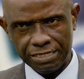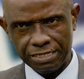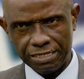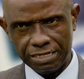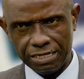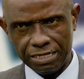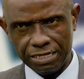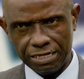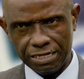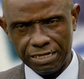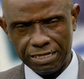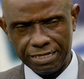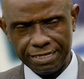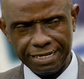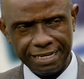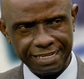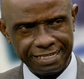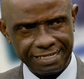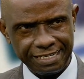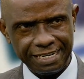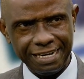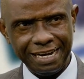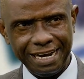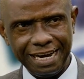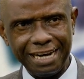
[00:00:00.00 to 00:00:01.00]

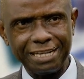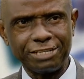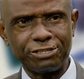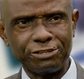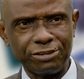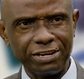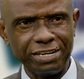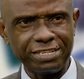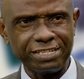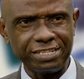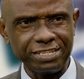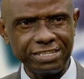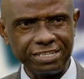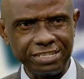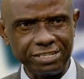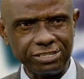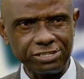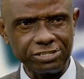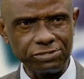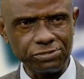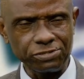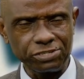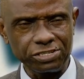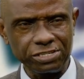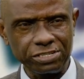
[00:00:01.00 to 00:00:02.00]
that addresses these
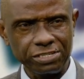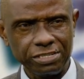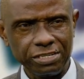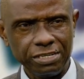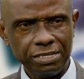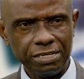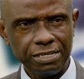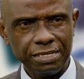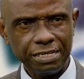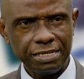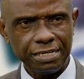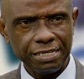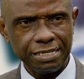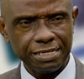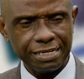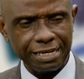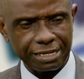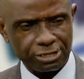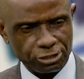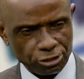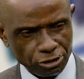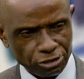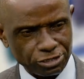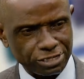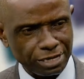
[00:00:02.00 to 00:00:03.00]
issues,
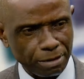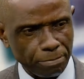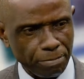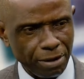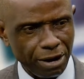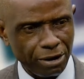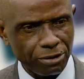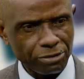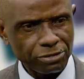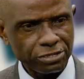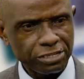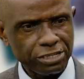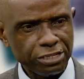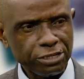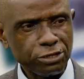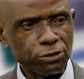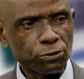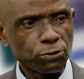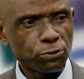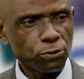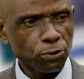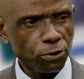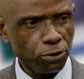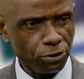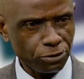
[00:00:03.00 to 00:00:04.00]
that talks about the
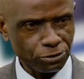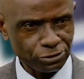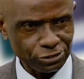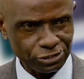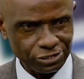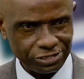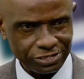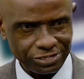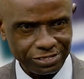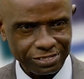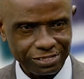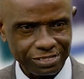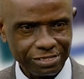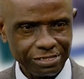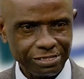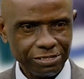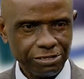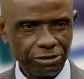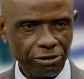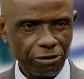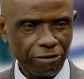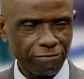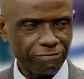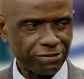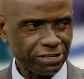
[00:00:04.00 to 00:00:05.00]
roles
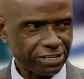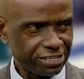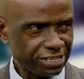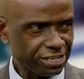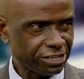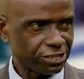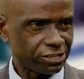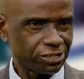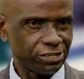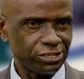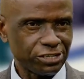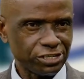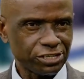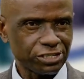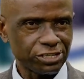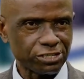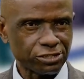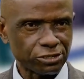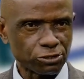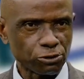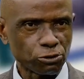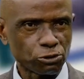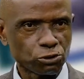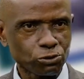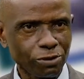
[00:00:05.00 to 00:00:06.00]
of these
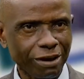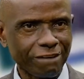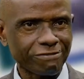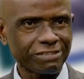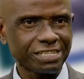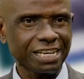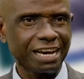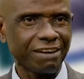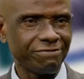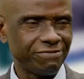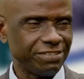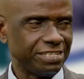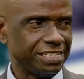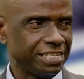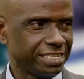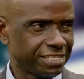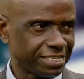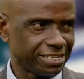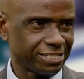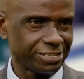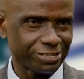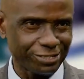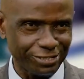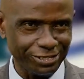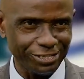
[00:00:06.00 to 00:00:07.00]
institutions. Those who have served in this
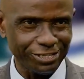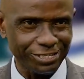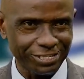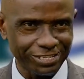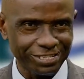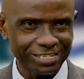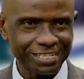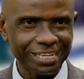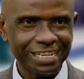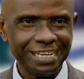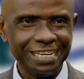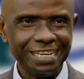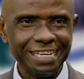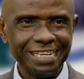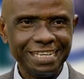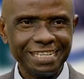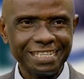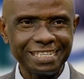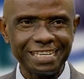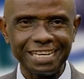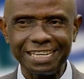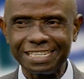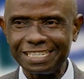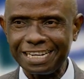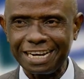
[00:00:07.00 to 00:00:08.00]
institution
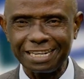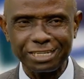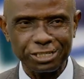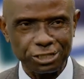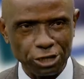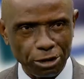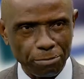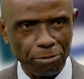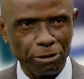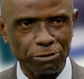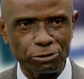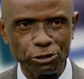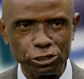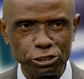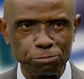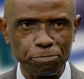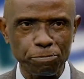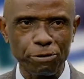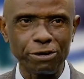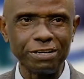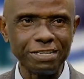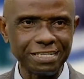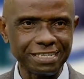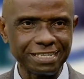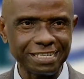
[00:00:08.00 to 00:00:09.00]
says that some of those
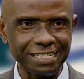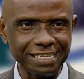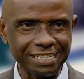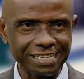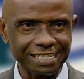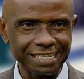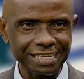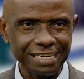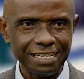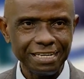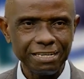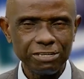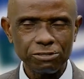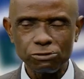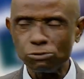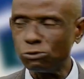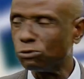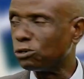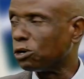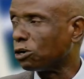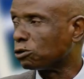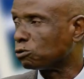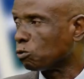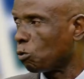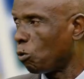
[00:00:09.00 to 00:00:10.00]
policies do
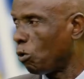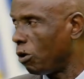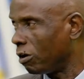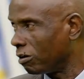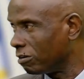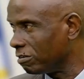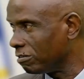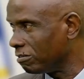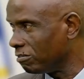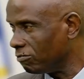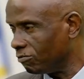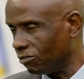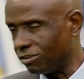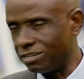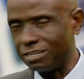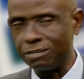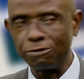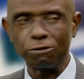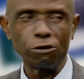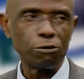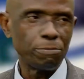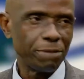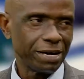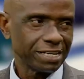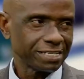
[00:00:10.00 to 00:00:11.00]
not work for the
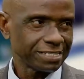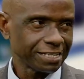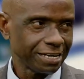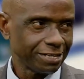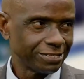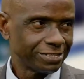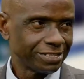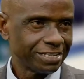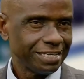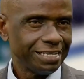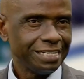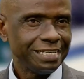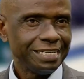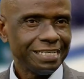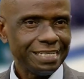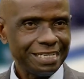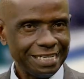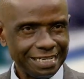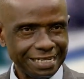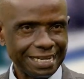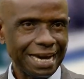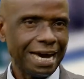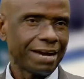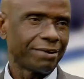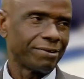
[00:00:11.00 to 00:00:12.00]
global south.
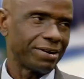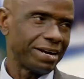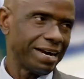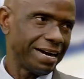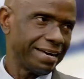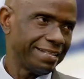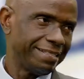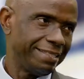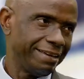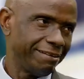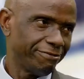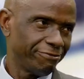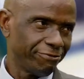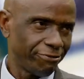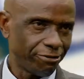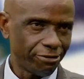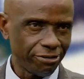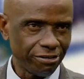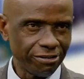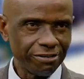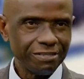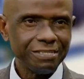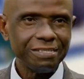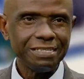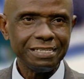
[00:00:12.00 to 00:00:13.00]
In that regard,
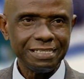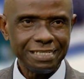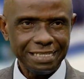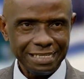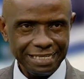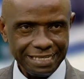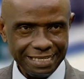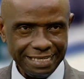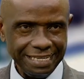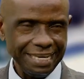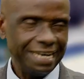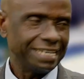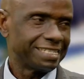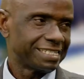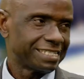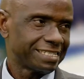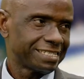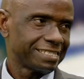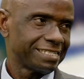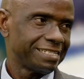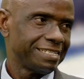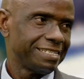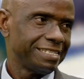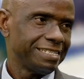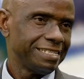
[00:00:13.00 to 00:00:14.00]
therefore,
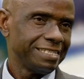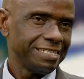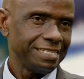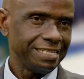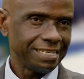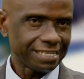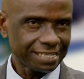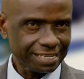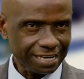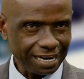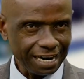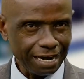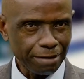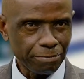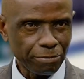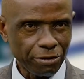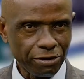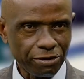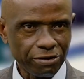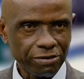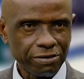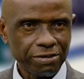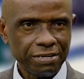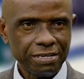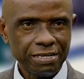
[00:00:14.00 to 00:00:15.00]
yes, this
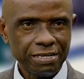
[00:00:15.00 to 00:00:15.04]
clamor